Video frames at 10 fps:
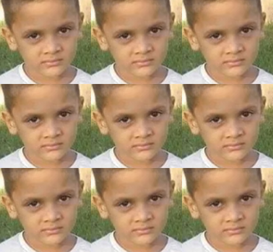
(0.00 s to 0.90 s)

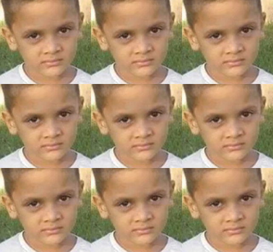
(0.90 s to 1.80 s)

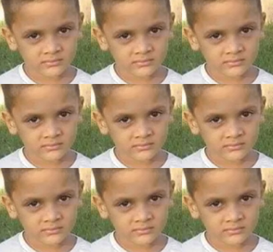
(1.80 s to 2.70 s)

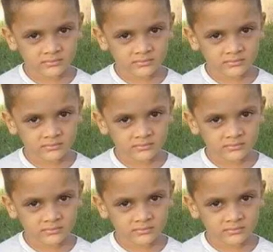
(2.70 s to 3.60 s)

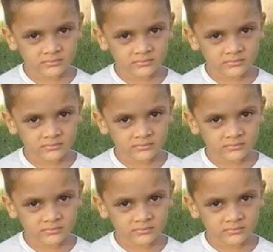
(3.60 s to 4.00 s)
This is a still picture; no speech is visible.